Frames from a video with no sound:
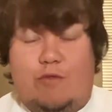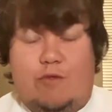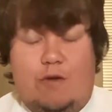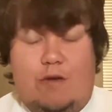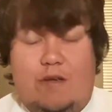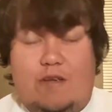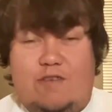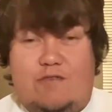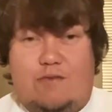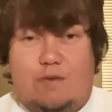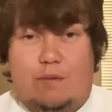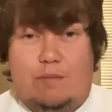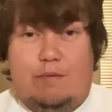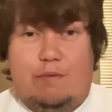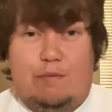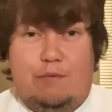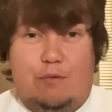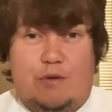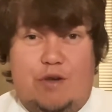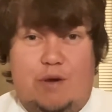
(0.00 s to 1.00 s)
As for the
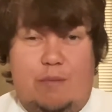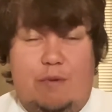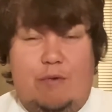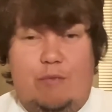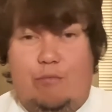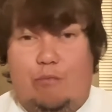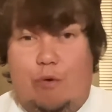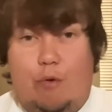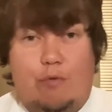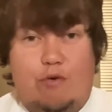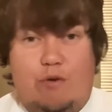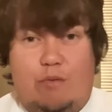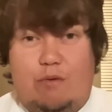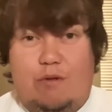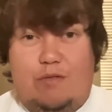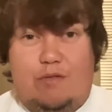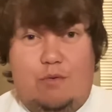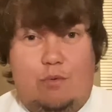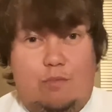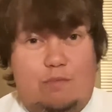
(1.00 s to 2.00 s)
people who came in, Rodon
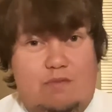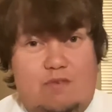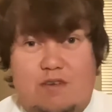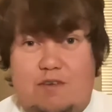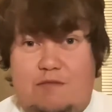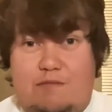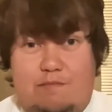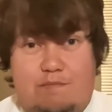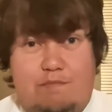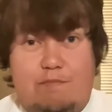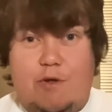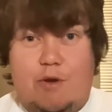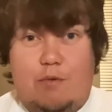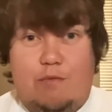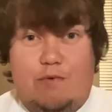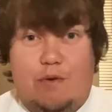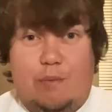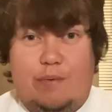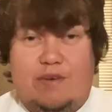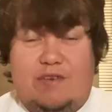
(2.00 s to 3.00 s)
I thought did
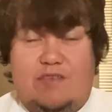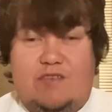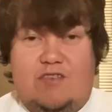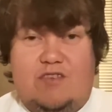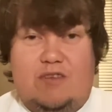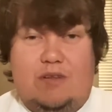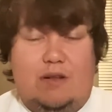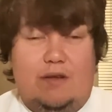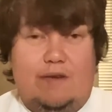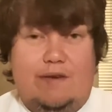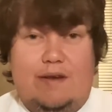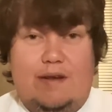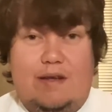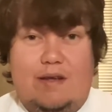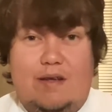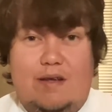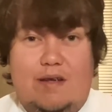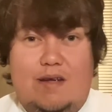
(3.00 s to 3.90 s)
very decently.